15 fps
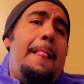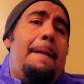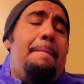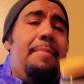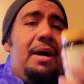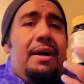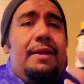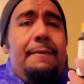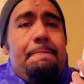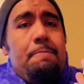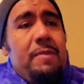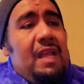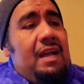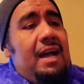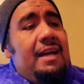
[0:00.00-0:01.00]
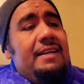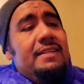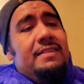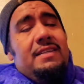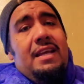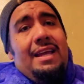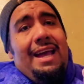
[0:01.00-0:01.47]
but
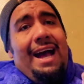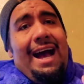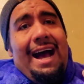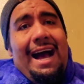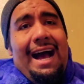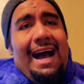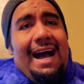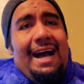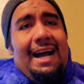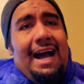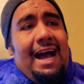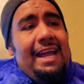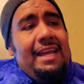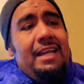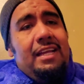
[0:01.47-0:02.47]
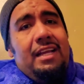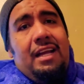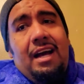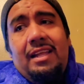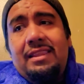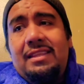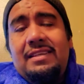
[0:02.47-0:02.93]
guys, I
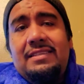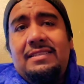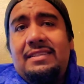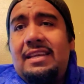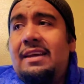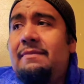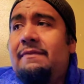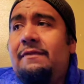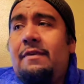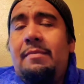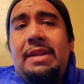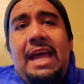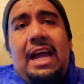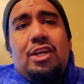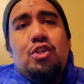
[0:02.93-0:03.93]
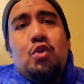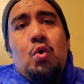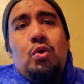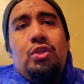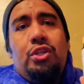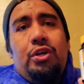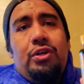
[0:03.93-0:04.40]
got this tip from an
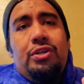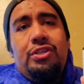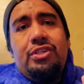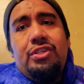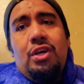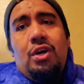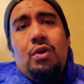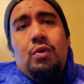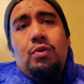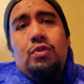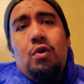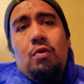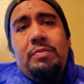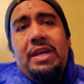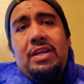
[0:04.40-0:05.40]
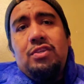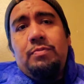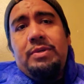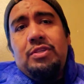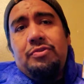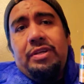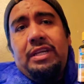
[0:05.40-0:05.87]
actual nurse who told me I should
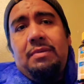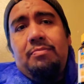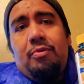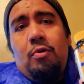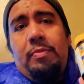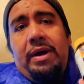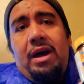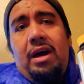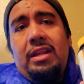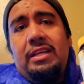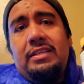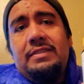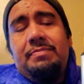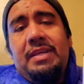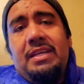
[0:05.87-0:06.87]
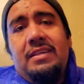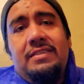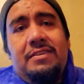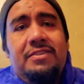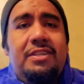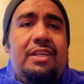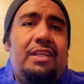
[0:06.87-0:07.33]
be drinking probiotics because
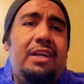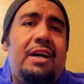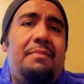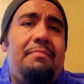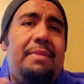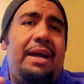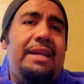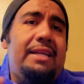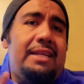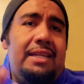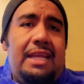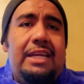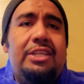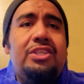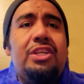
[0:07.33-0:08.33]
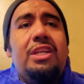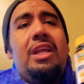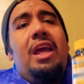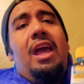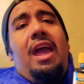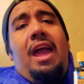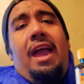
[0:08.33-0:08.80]
there's a gut-mind connection.
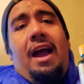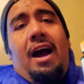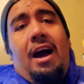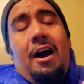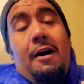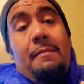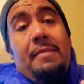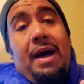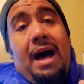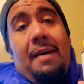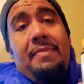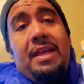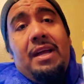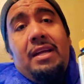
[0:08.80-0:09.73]
I'm not